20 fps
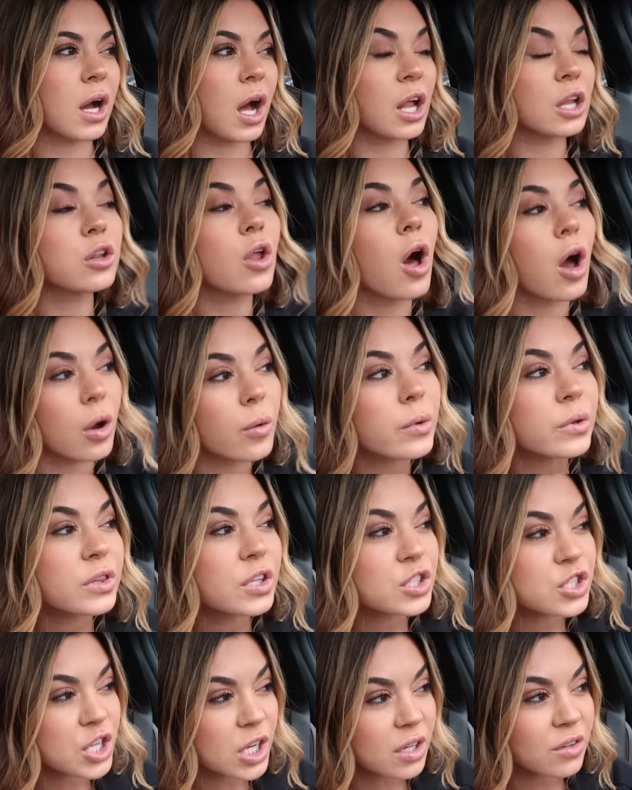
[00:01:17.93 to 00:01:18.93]
along with
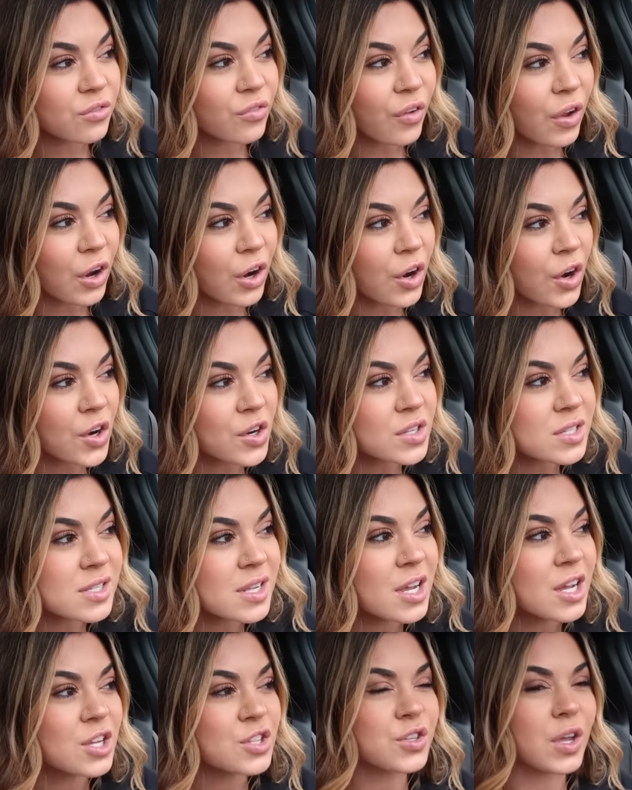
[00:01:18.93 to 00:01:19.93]
the chicken
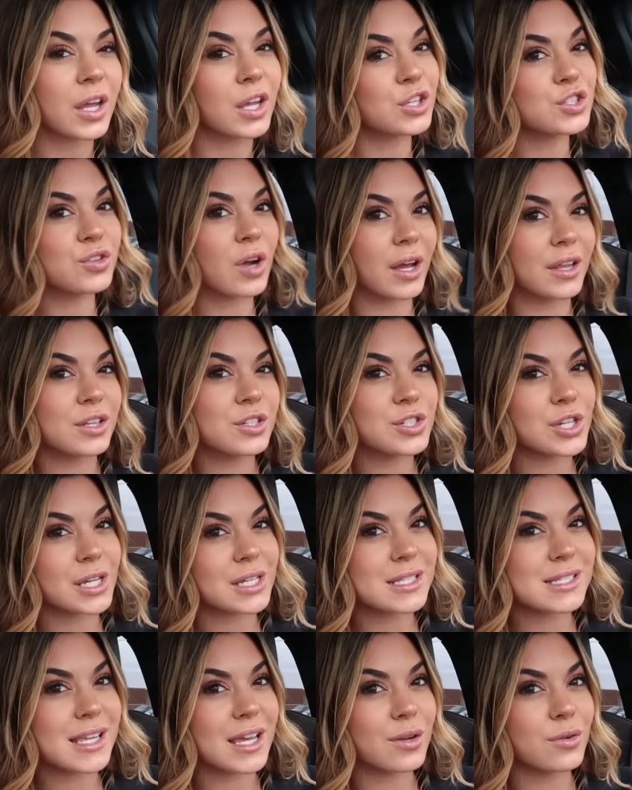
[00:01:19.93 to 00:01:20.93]
fingers so I could try the
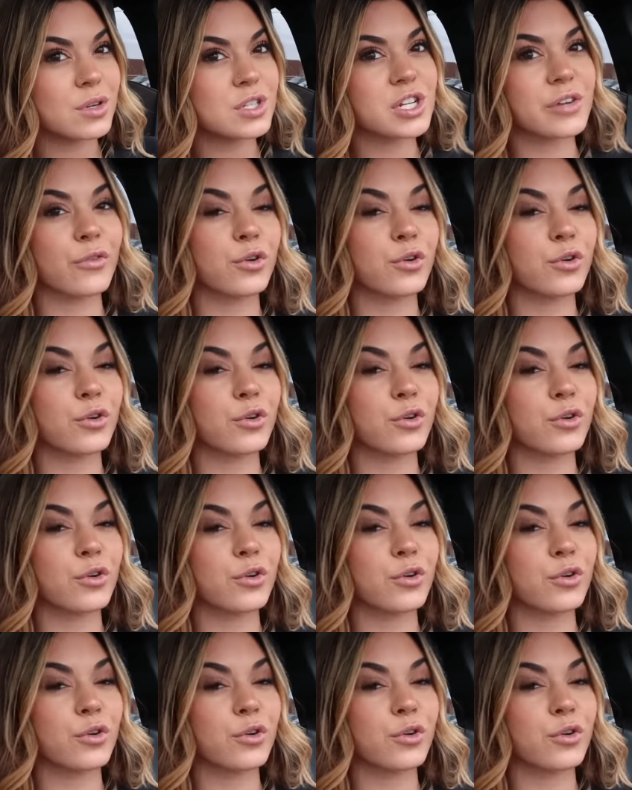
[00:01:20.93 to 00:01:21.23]
chicken sandwich.